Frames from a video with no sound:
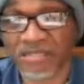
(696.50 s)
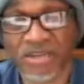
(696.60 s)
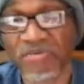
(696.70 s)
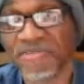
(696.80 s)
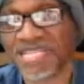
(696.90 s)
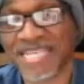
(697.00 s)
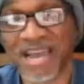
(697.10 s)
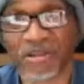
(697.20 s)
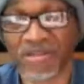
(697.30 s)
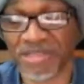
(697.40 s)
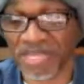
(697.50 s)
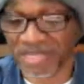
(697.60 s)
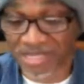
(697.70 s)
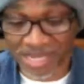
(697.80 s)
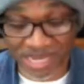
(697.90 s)
don't miss out on
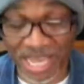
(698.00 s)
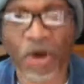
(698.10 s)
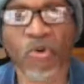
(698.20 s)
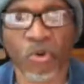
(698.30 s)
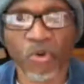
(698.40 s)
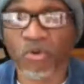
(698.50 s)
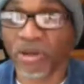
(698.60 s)
this. And and